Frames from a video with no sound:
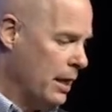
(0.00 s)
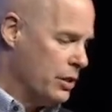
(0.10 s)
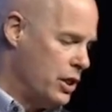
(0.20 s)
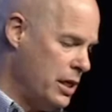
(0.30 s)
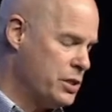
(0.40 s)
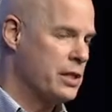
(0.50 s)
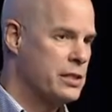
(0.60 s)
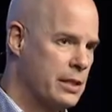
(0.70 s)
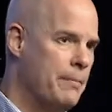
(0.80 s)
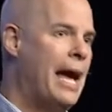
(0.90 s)

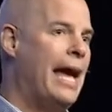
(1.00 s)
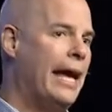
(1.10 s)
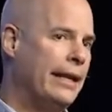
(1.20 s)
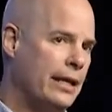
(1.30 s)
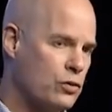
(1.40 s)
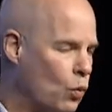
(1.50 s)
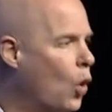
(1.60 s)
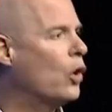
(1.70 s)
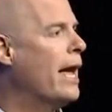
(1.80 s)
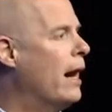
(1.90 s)
Jesus, the man, is
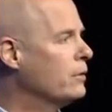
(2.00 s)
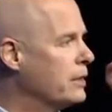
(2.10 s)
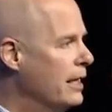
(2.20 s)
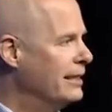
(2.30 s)
worn out,